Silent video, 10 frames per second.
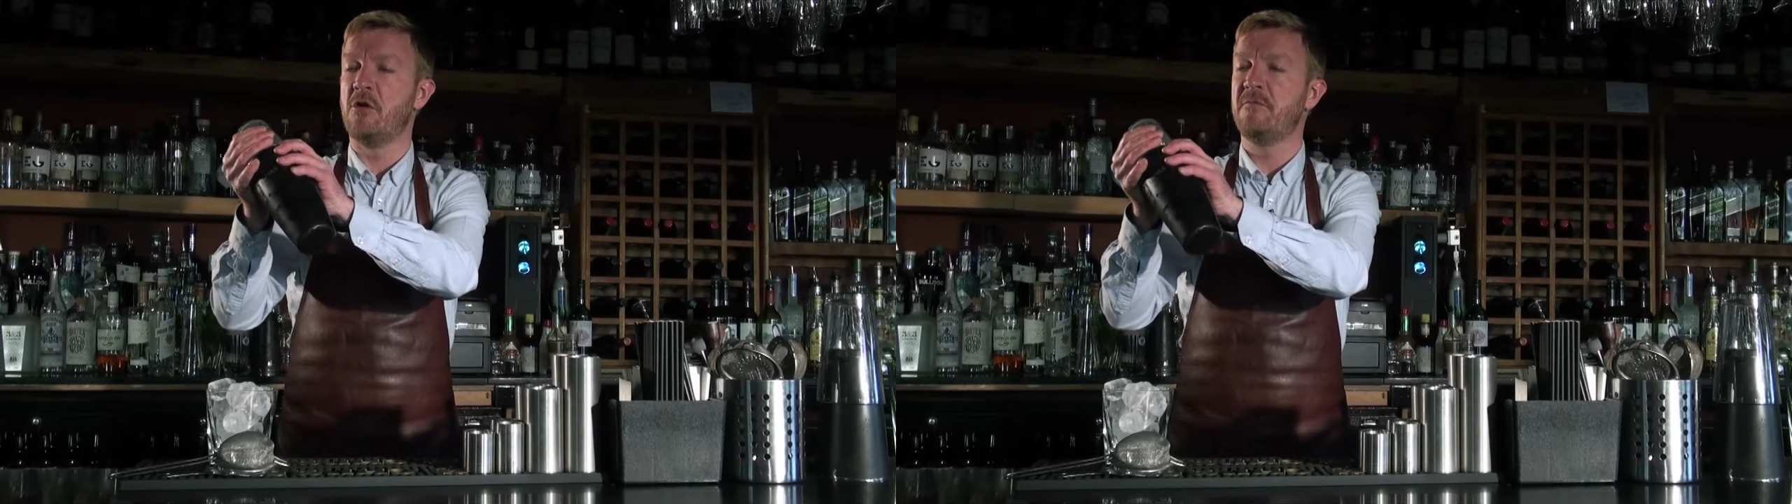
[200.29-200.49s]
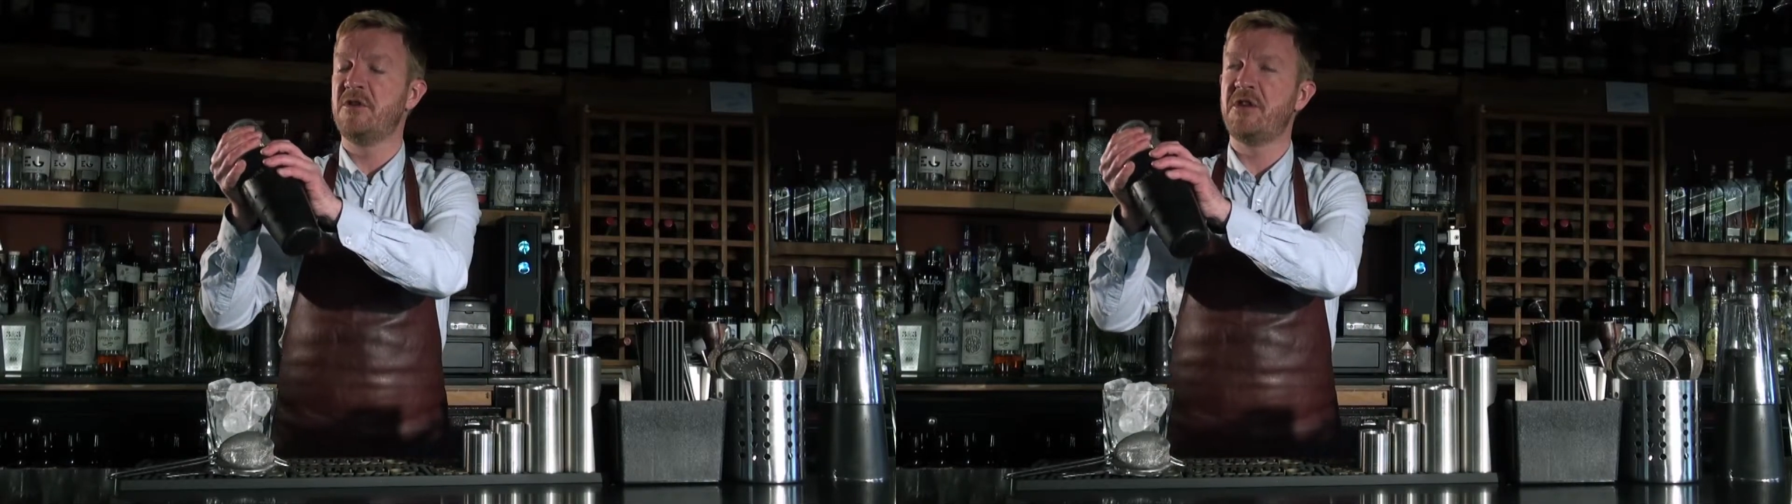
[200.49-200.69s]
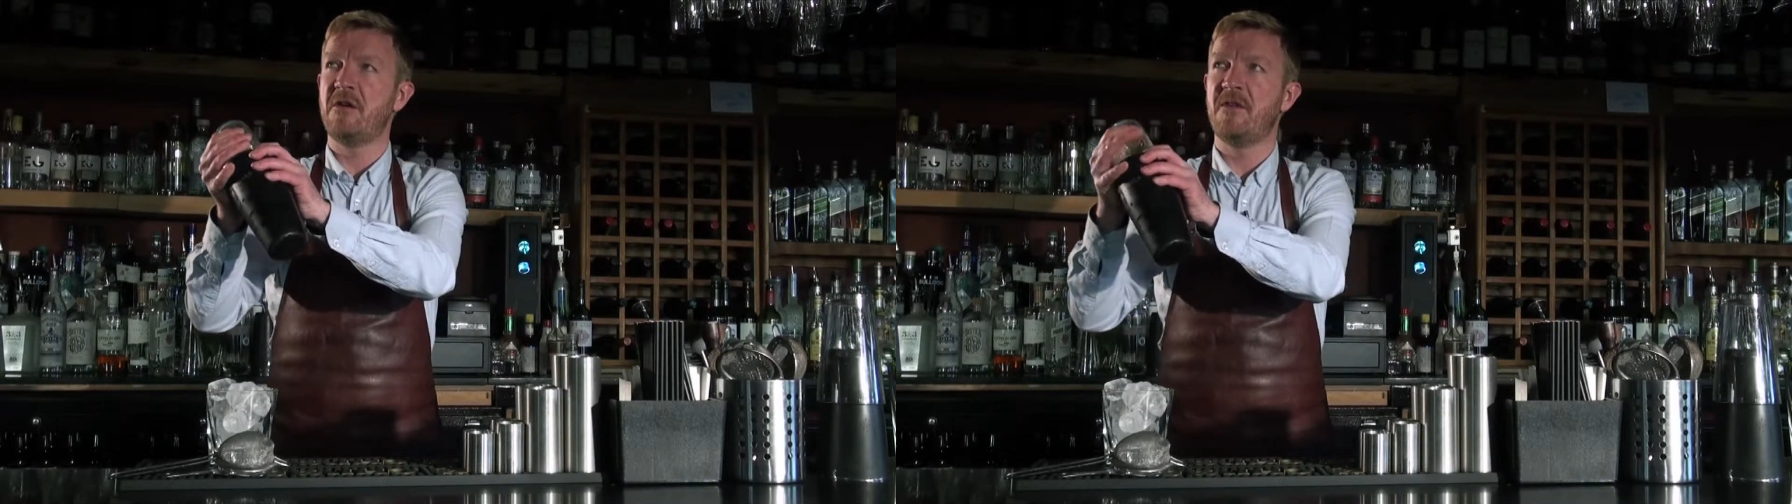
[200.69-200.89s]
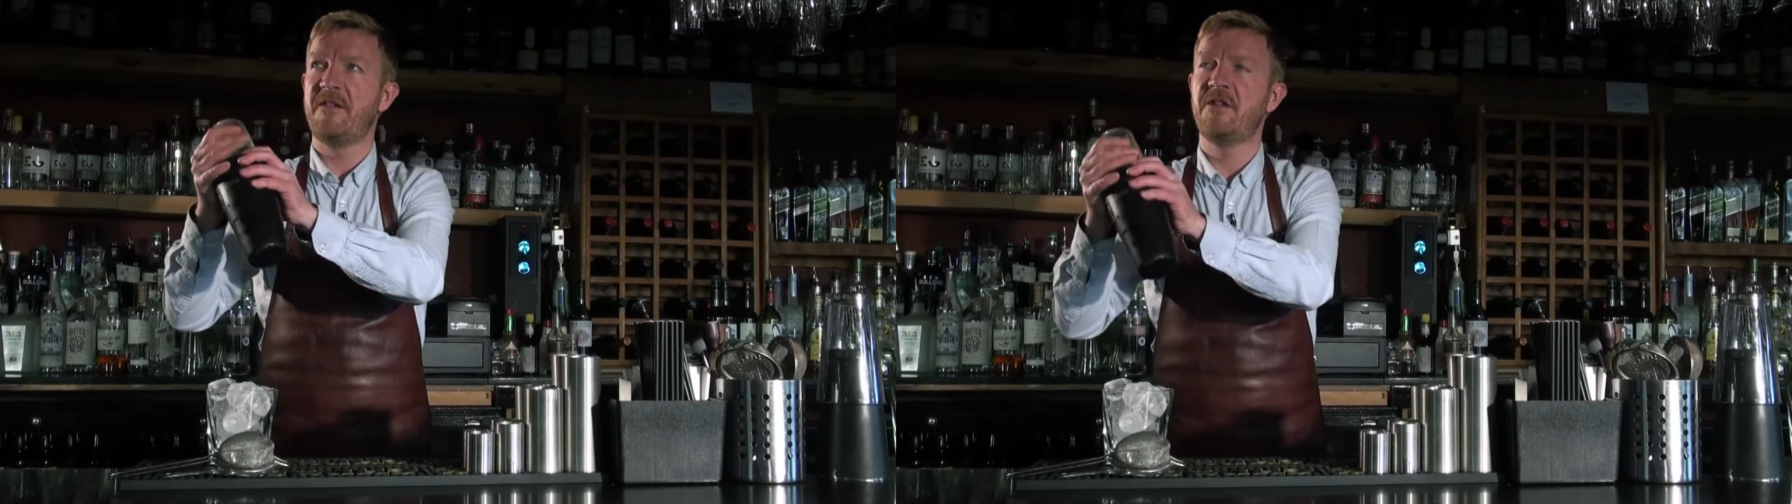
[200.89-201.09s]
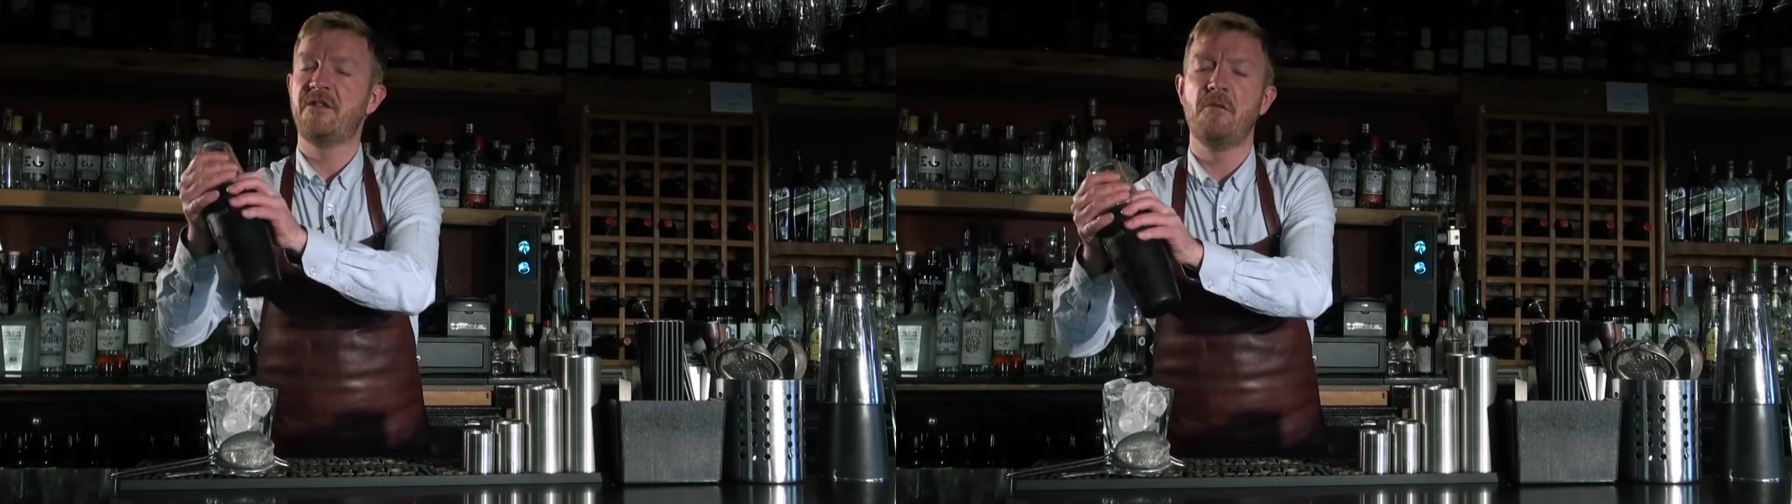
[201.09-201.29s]
over my shirt and my
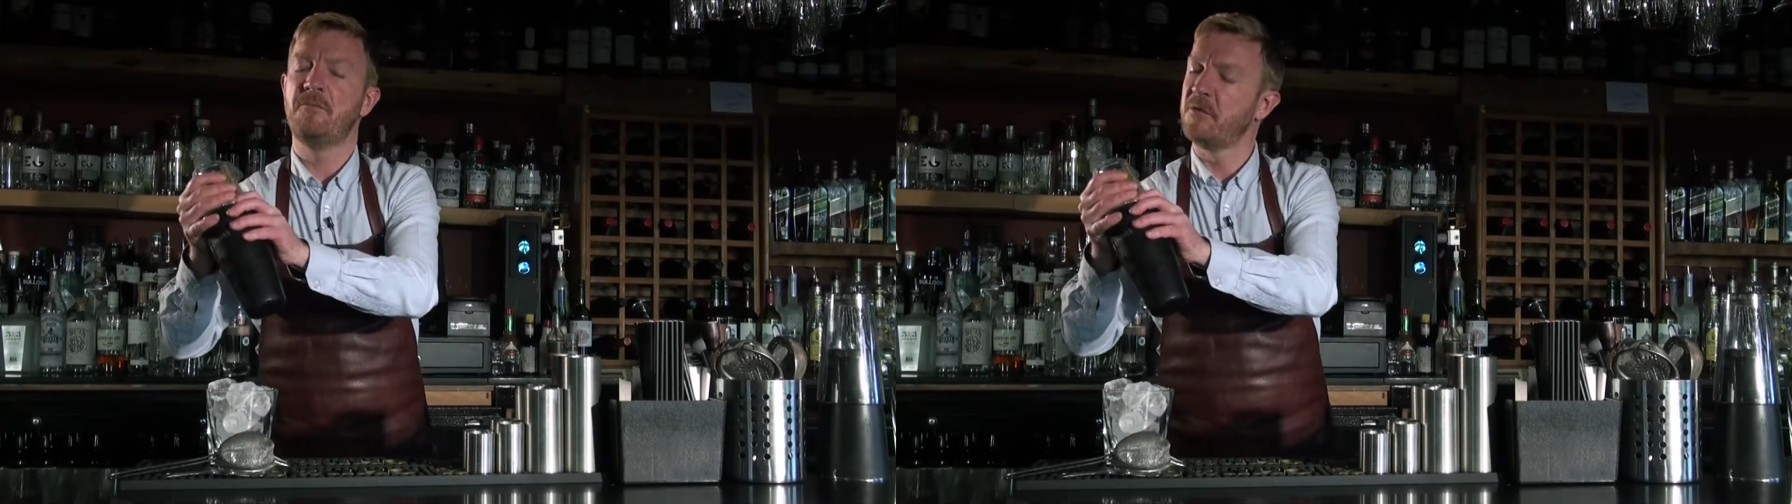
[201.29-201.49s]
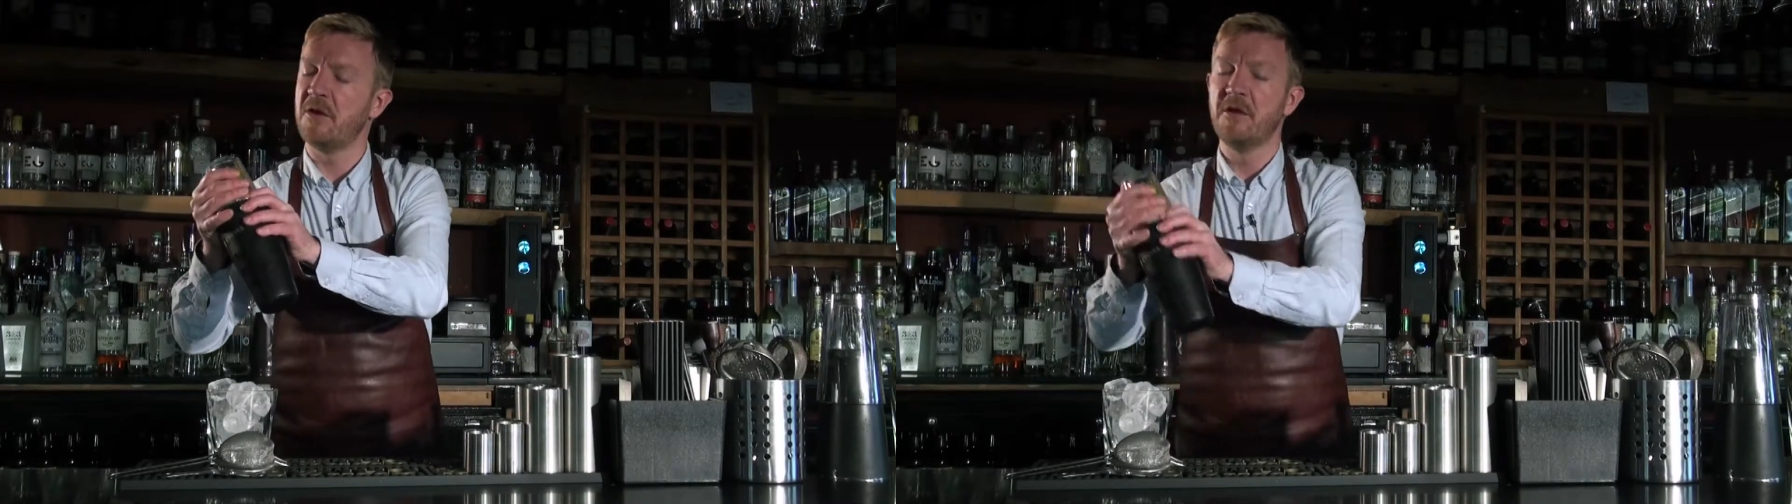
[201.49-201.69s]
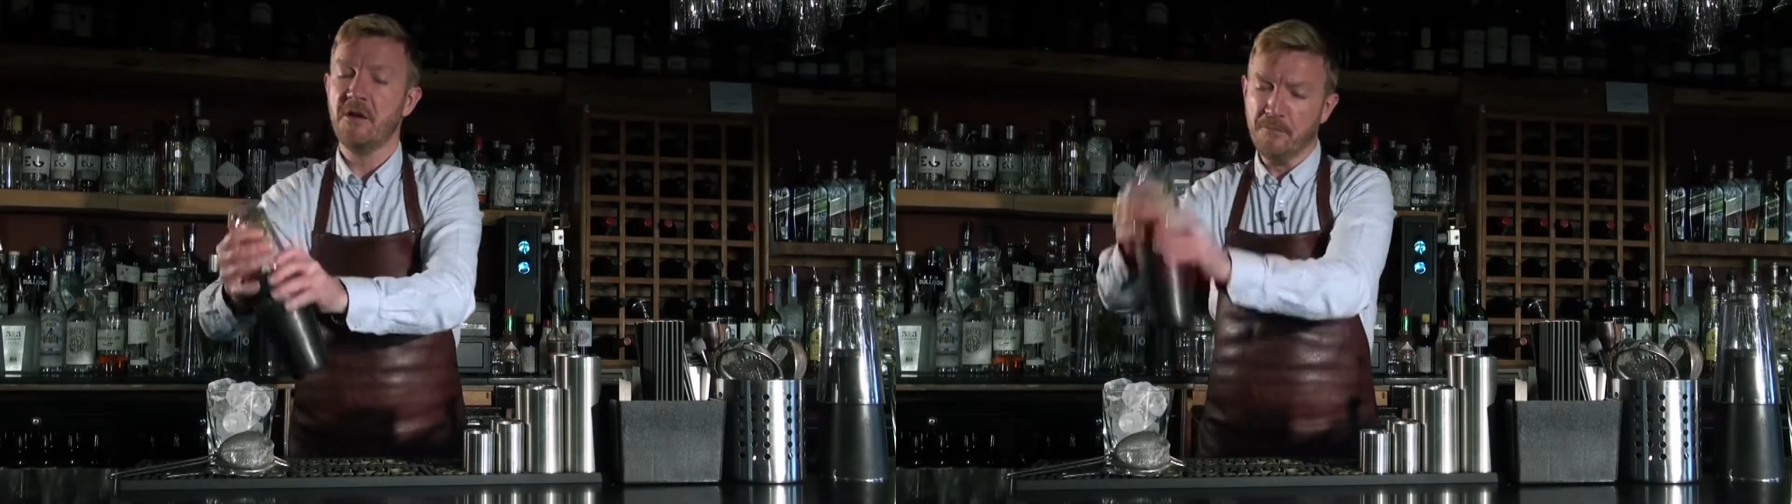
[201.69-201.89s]
face. Nope, good.